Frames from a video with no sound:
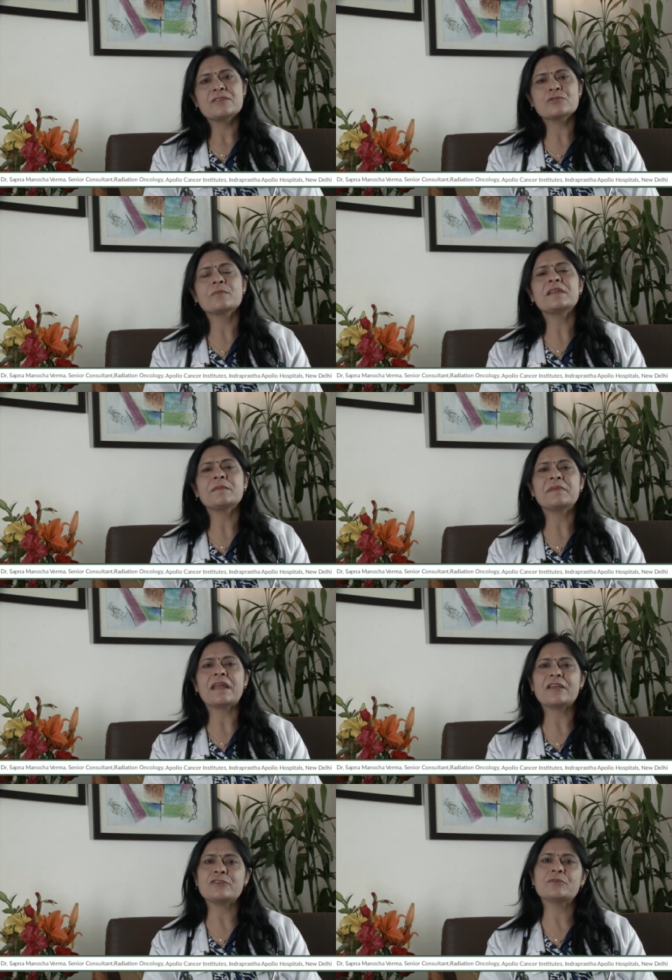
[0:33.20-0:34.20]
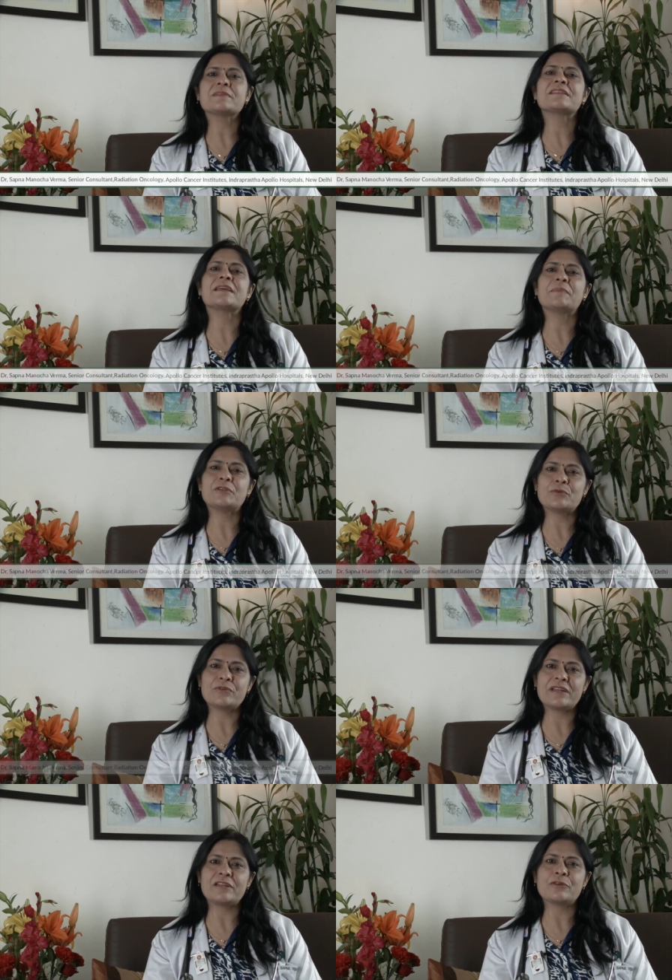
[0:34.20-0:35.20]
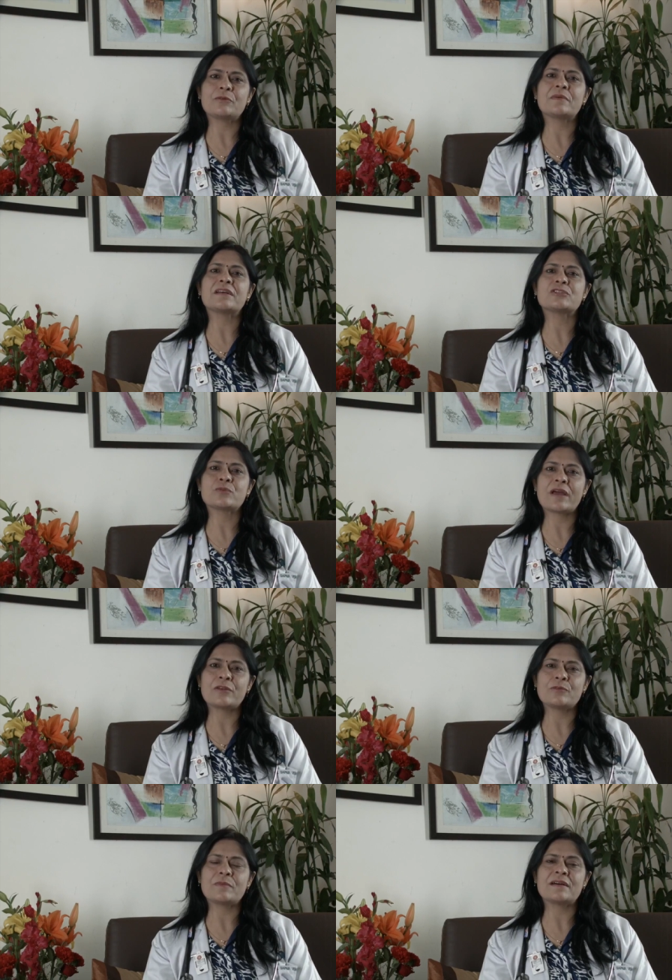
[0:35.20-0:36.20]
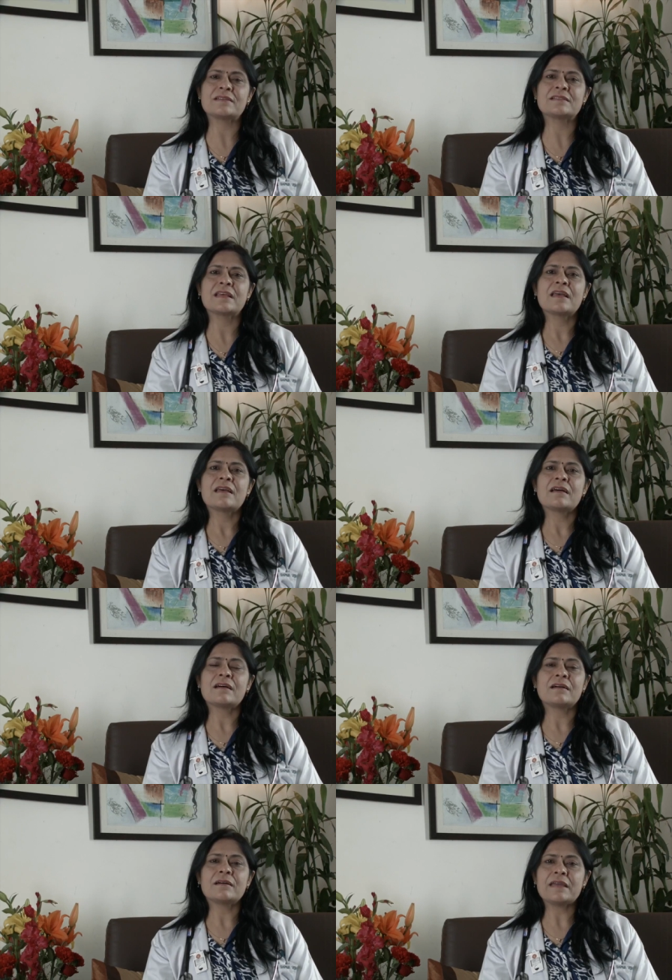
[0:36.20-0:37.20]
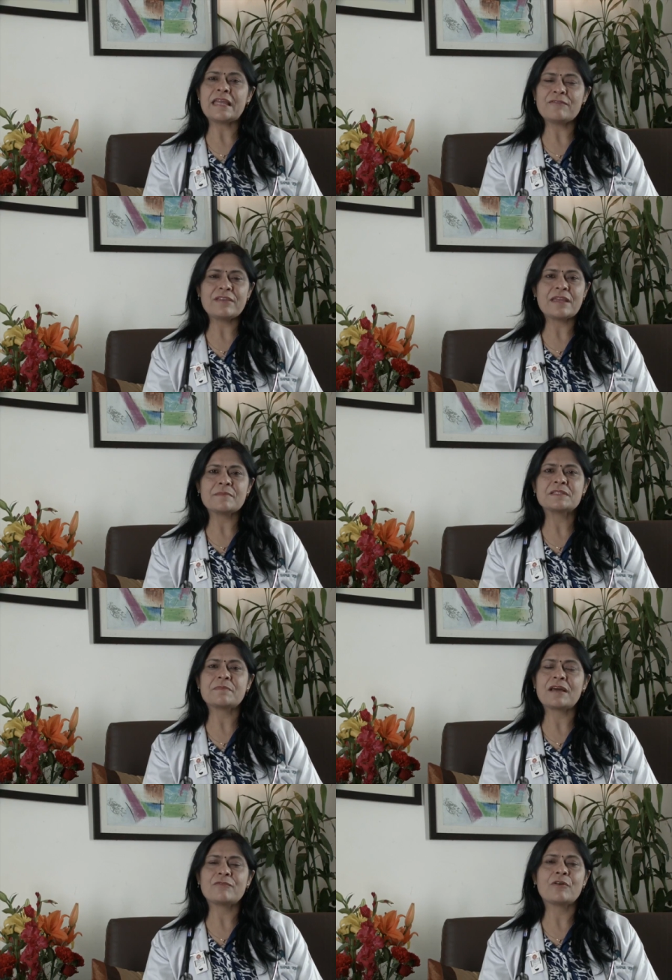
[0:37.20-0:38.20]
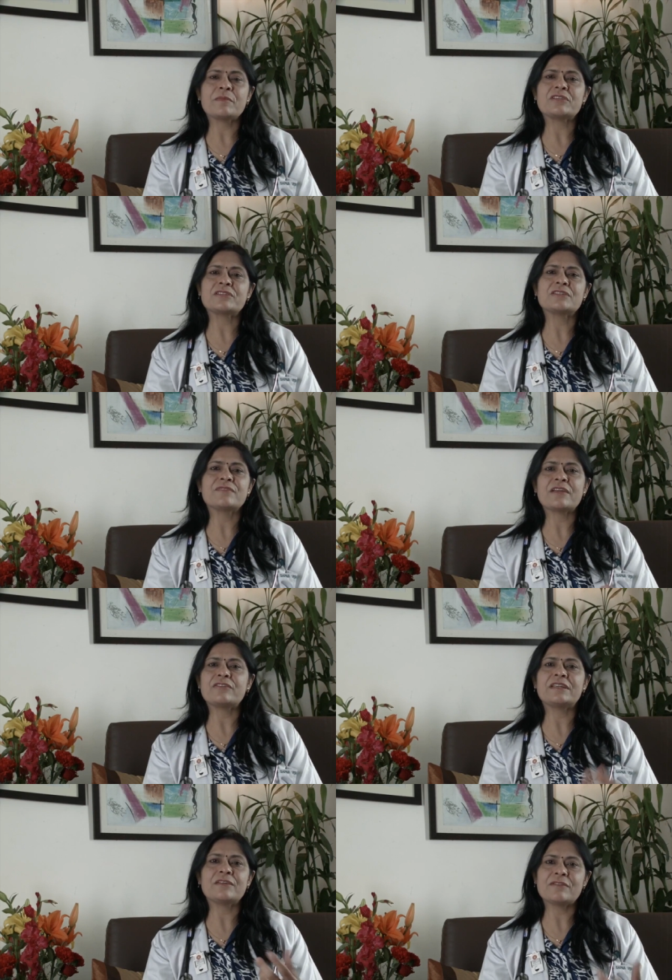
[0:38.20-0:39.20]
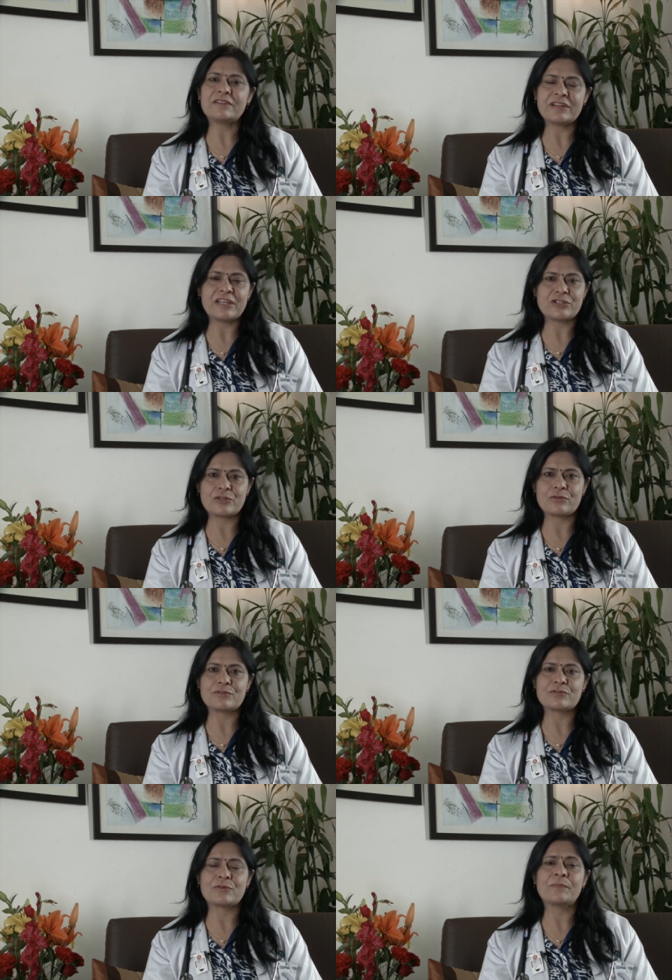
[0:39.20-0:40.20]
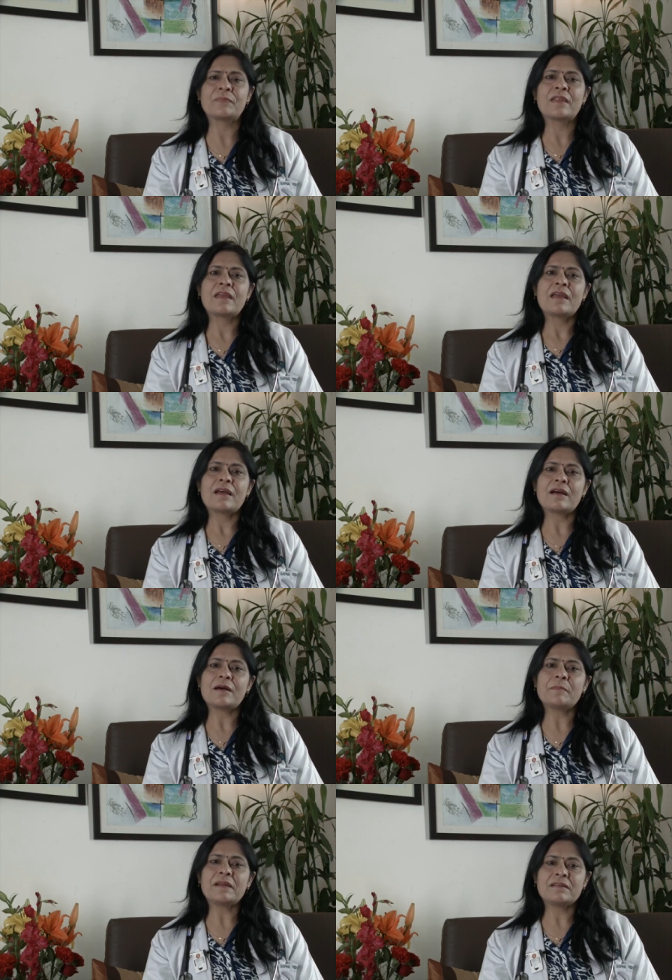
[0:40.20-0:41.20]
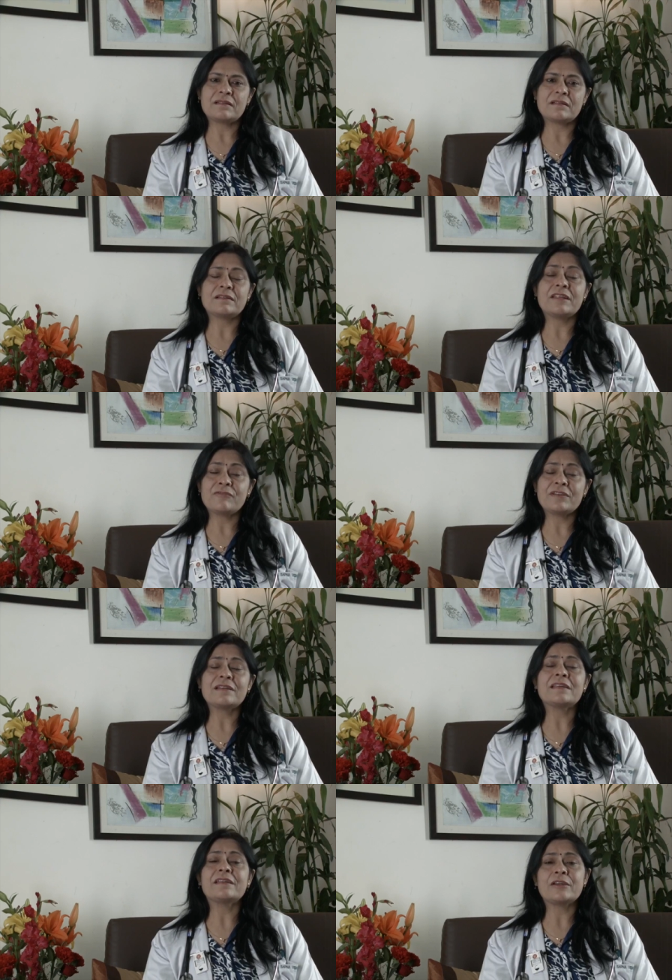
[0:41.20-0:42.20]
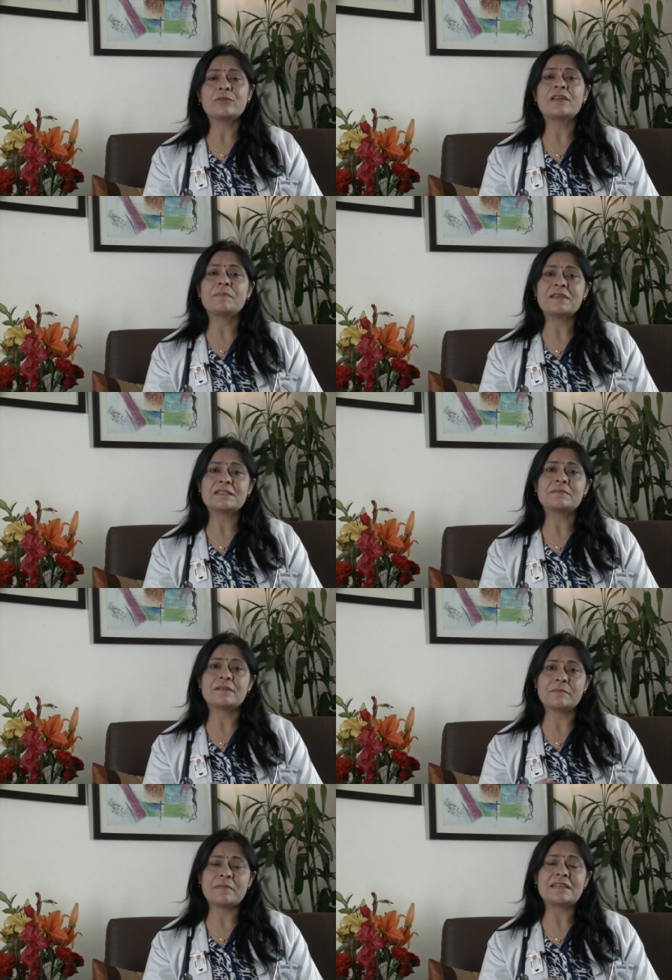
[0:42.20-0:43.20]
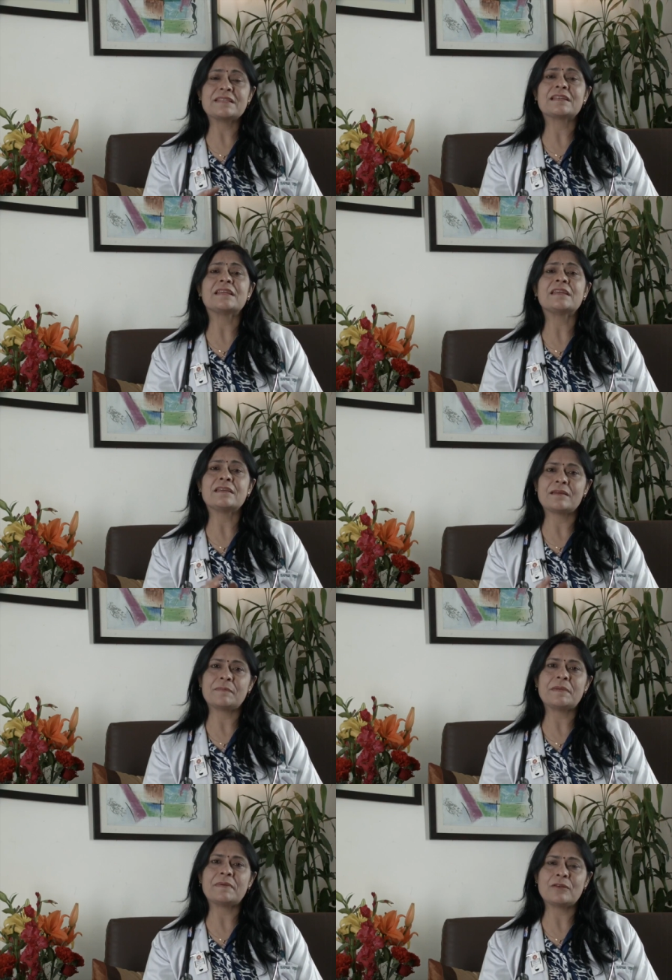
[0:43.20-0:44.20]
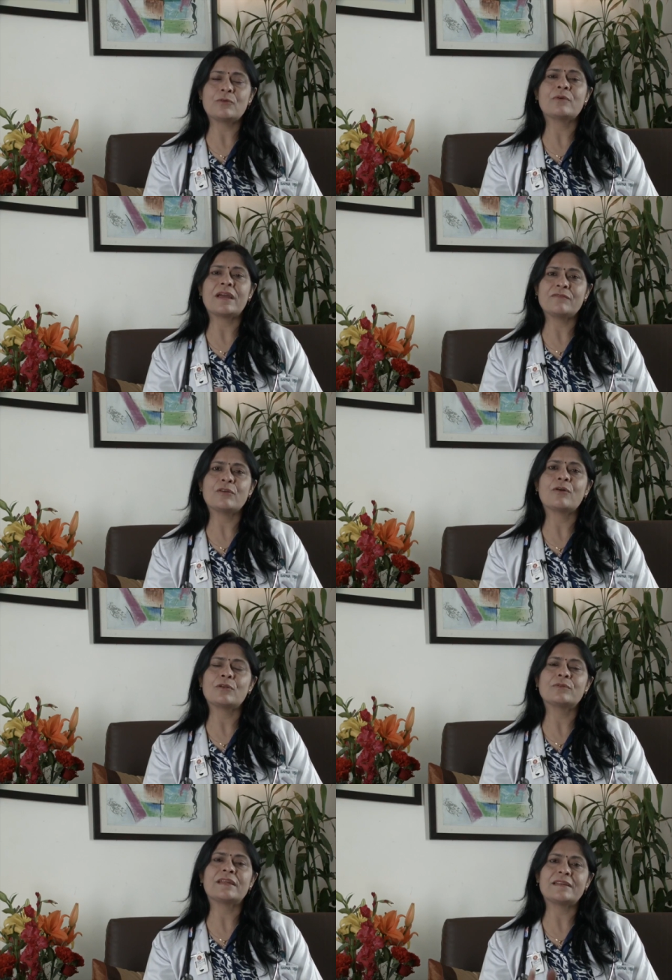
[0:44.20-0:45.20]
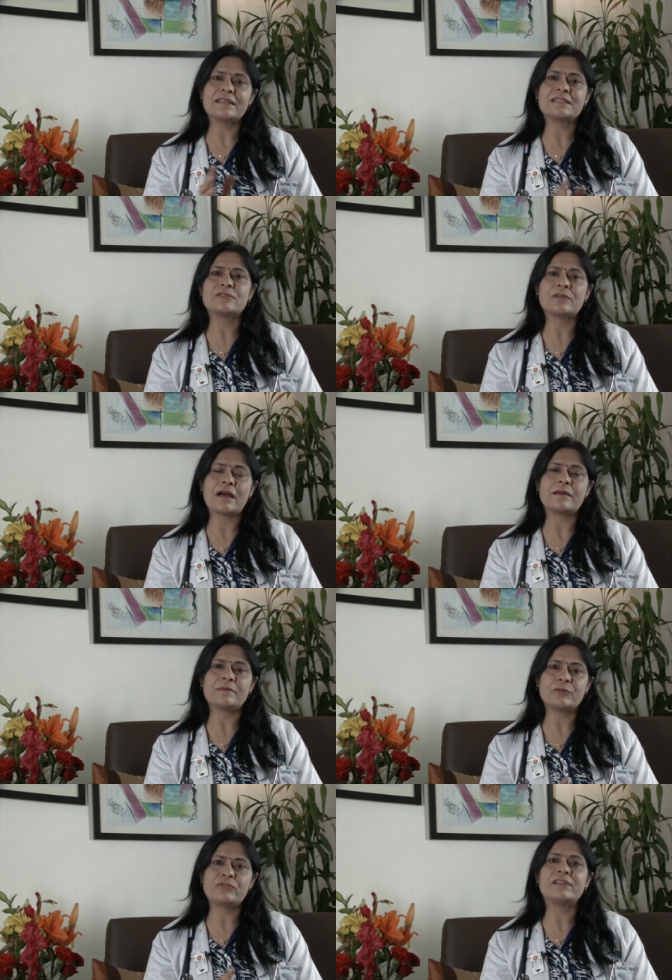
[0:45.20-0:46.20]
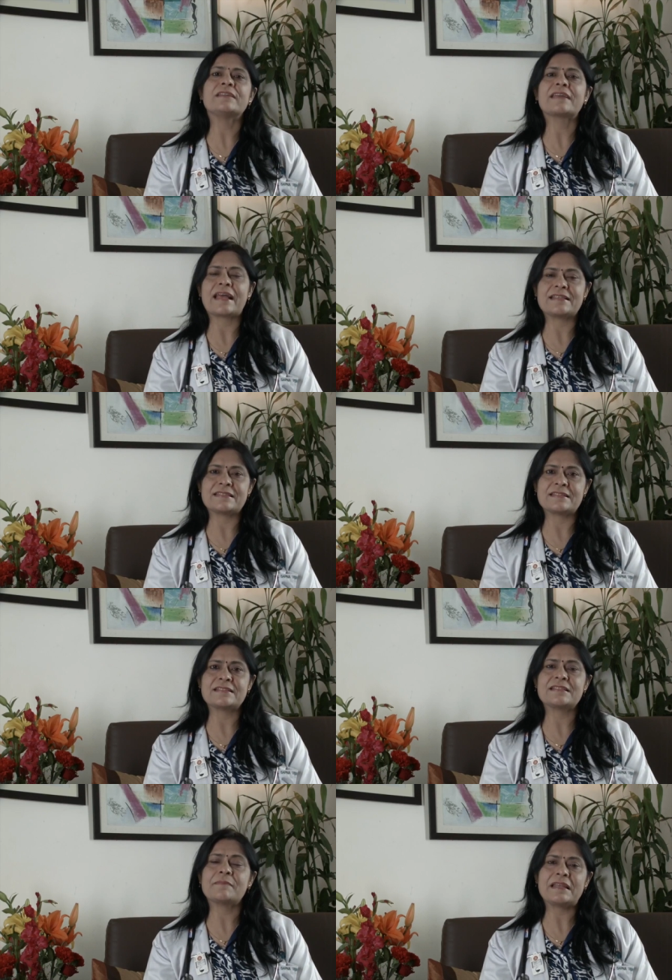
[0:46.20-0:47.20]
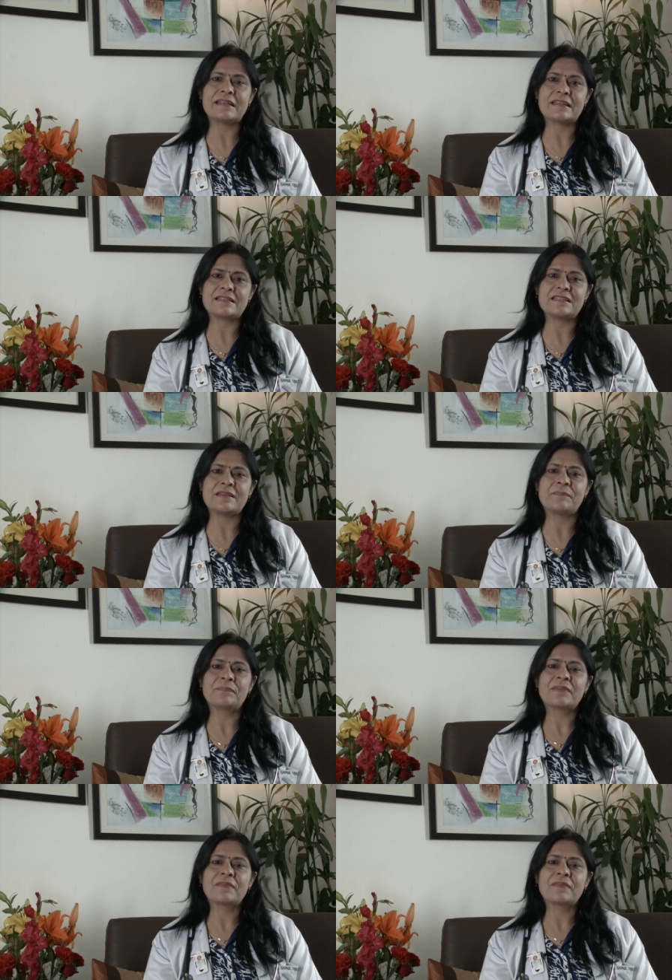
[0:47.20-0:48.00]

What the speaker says: So many benign tumors like pituitary adenomas, schwannomas, AVMs, malformations, we are treating with radiation also. But definitely radiotherapy is basically, people know and we all know that it is to treat the cancers, the malignancy.